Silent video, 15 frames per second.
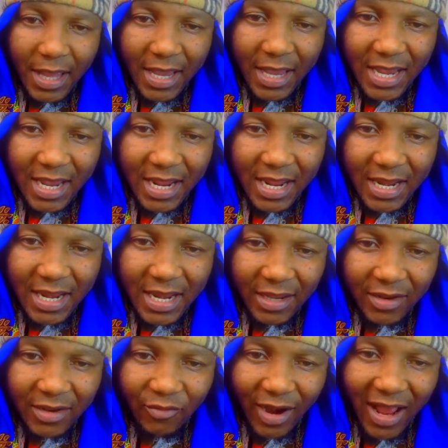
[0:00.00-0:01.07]
in the
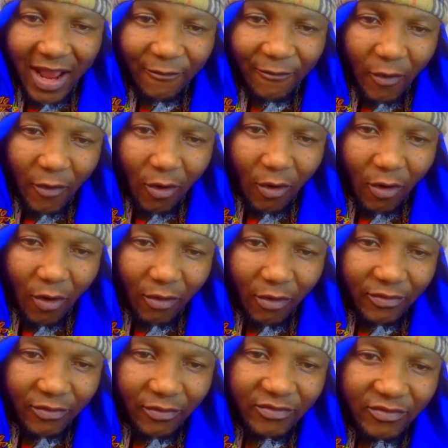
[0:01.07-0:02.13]
graph of,
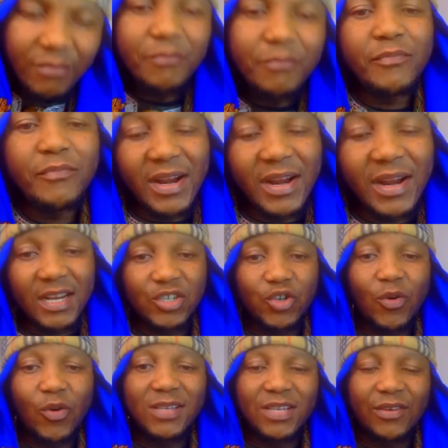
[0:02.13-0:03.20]
but it didn't
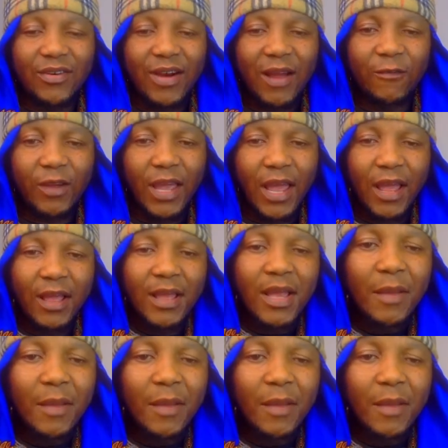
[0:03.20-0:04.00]
show us a graph, okay?